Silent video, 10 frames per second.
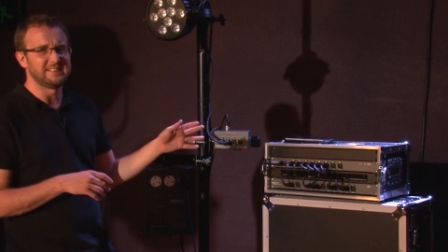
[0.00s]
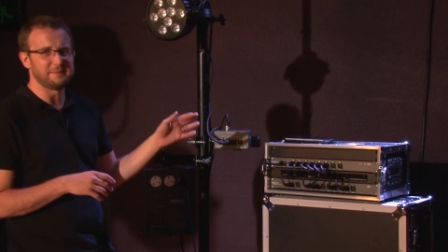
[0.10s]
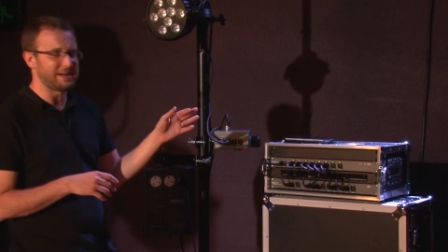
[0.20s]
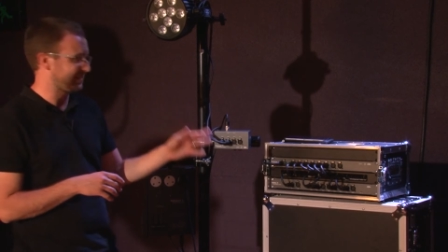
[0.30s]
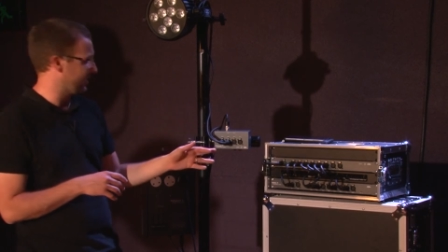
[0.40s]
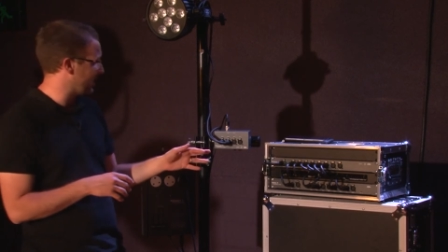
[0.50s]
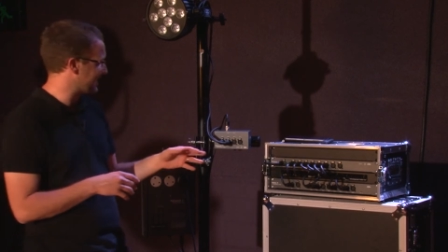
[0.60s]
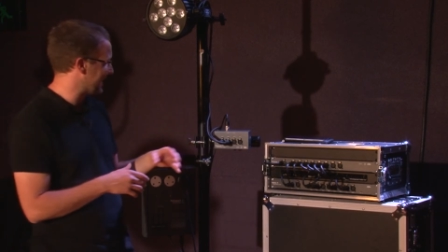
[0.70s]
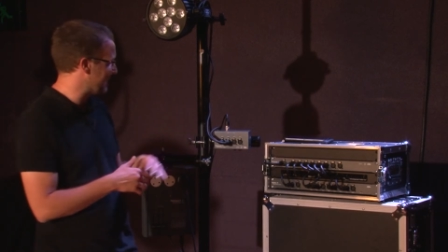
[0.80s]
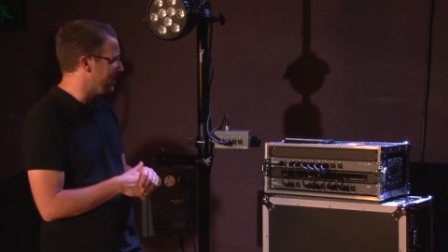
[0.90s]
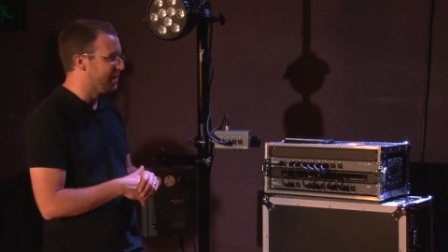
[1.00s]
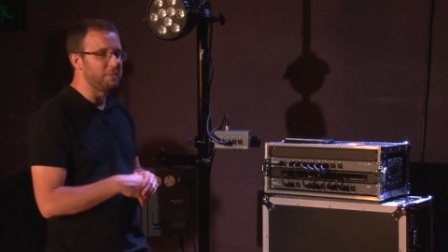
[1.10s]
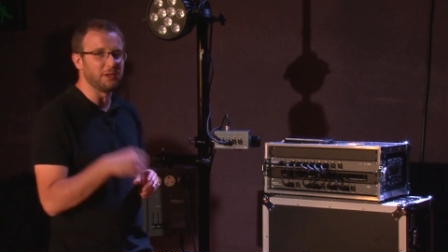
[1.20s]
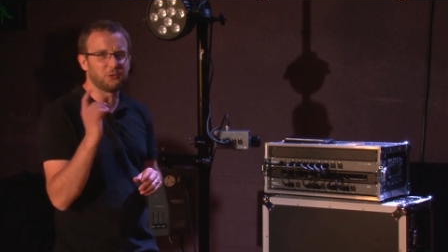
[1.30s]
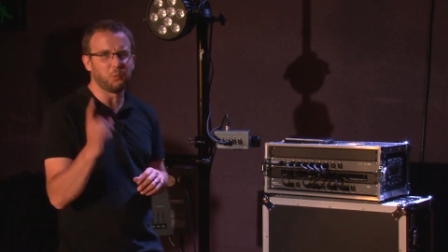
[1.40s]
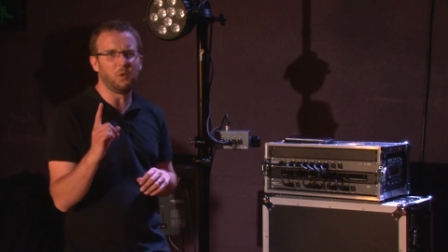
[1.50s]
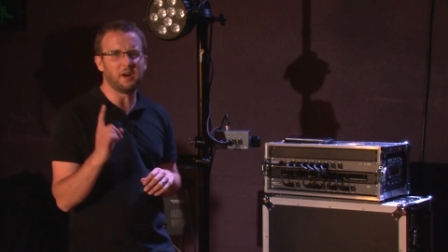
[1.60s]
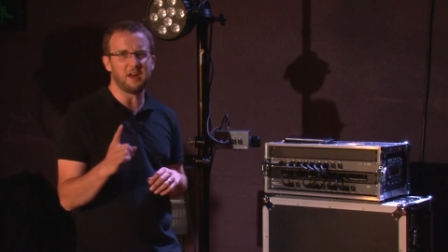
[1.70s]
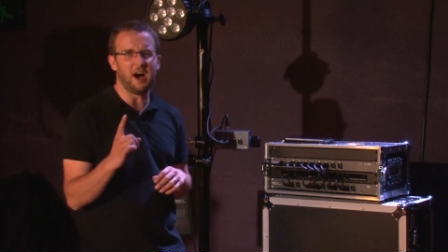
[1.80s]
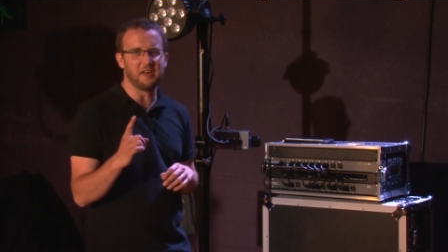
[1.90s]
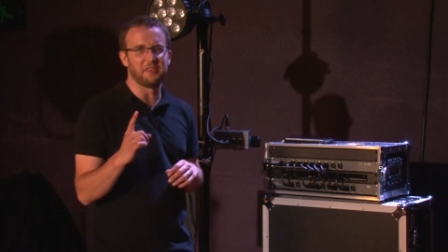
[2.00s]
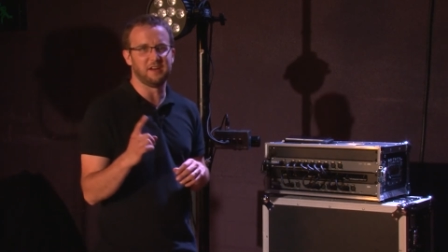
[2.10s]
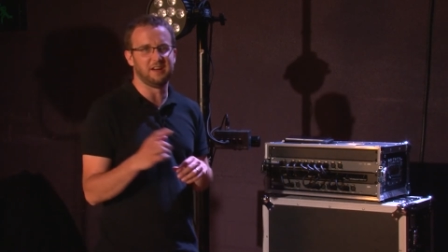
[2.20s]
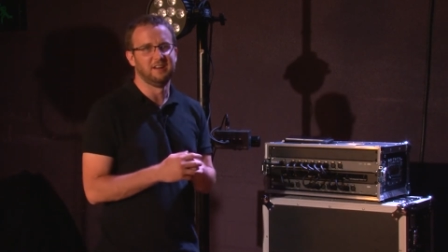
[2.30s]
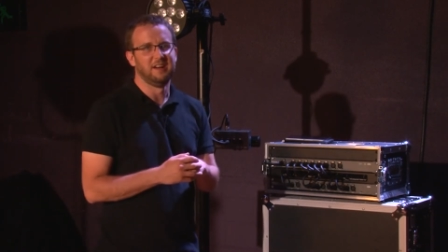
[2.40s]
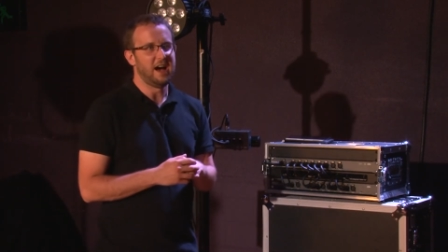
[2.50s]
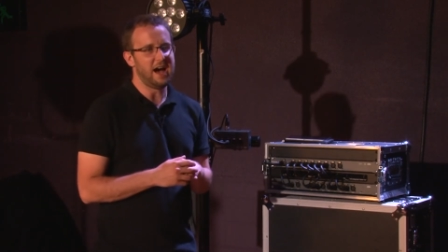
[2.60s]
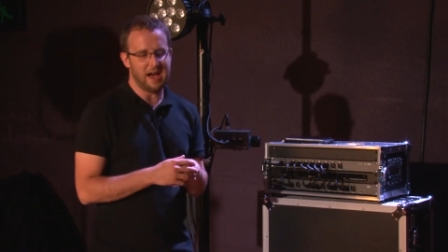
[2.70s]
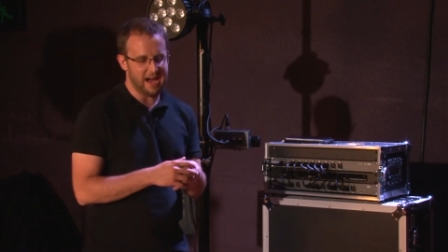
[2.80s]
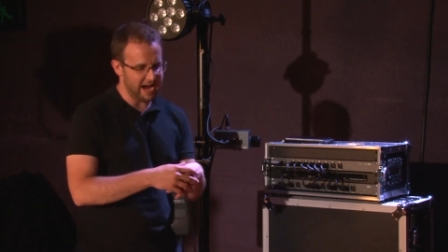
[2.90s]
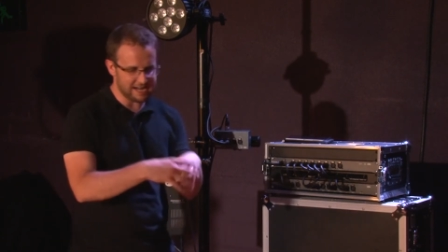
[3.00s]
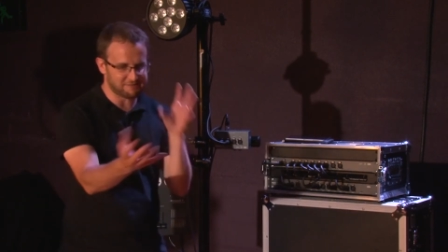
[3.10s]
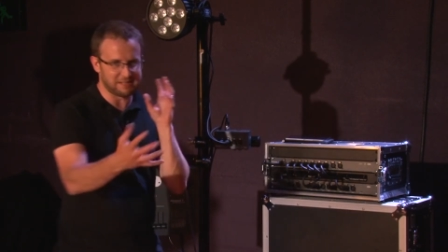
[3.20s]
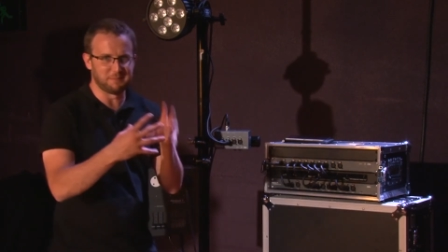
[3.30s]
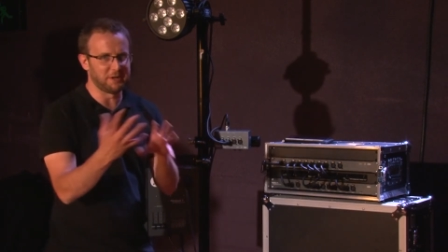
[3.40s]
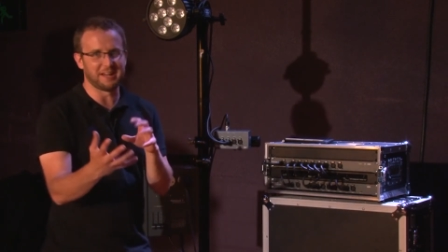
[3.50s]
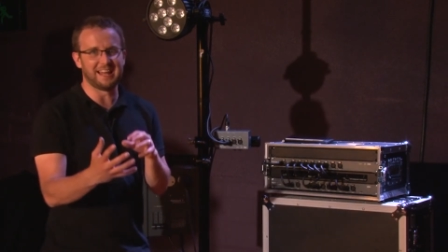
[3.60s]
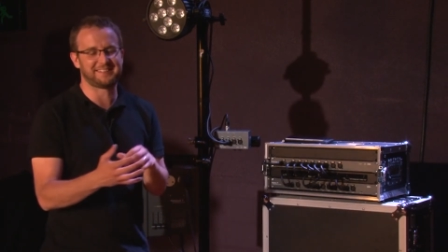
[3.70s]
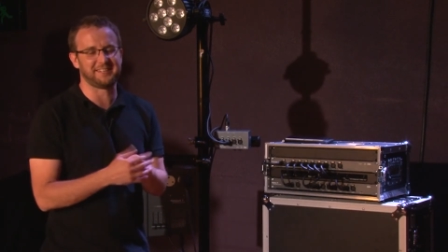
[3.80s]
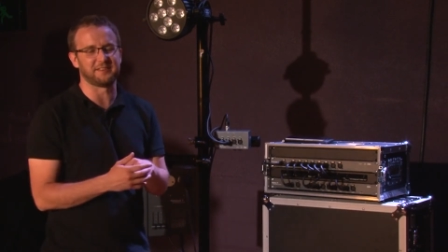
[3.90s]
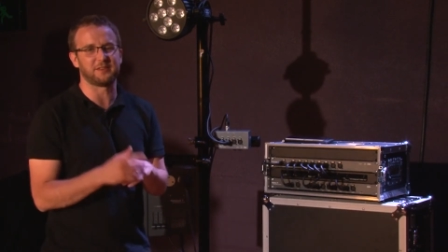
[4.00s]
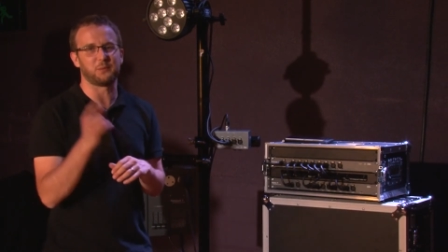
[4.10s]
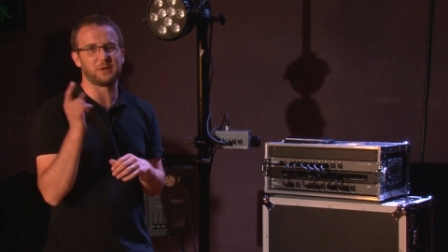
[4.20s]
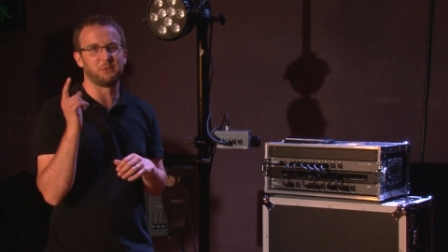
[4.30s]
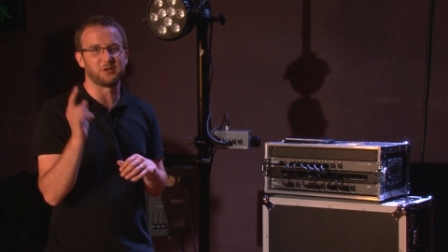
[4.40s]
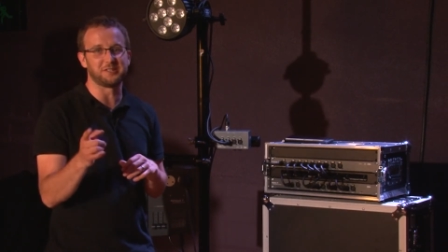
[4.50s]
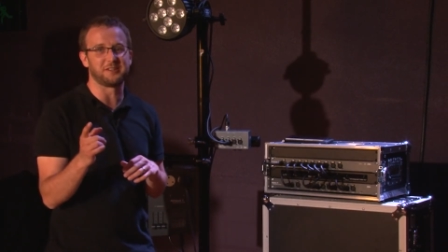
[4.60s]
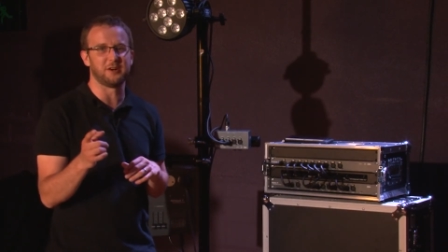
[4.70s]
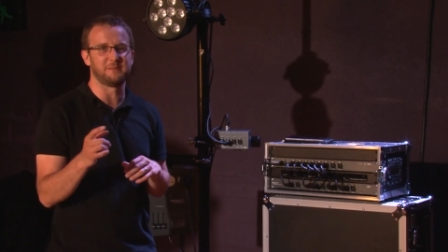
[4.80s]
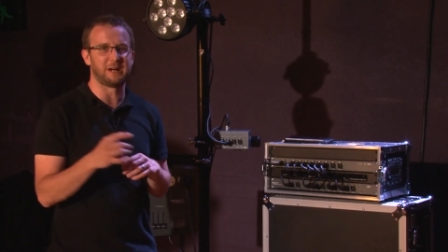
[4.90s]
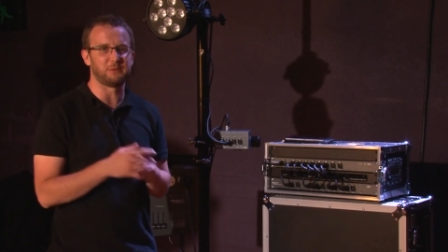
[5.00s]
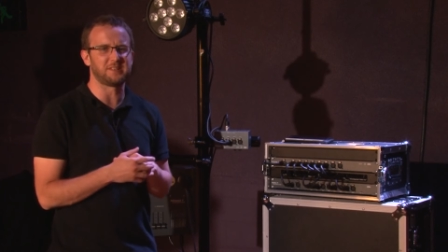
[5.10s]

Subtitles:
DMX, RDM, but there's one other acronym load of letters that we want you to know about,